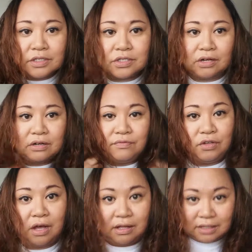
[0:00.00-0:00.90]
So I don't know if
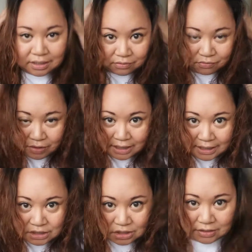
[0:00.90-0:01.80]
you all can
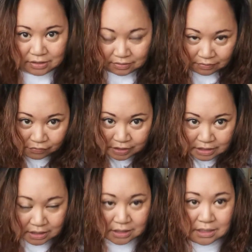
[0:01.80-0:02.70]
relate to the
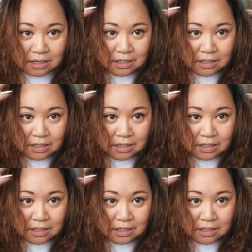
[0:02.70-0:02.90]
frizzes.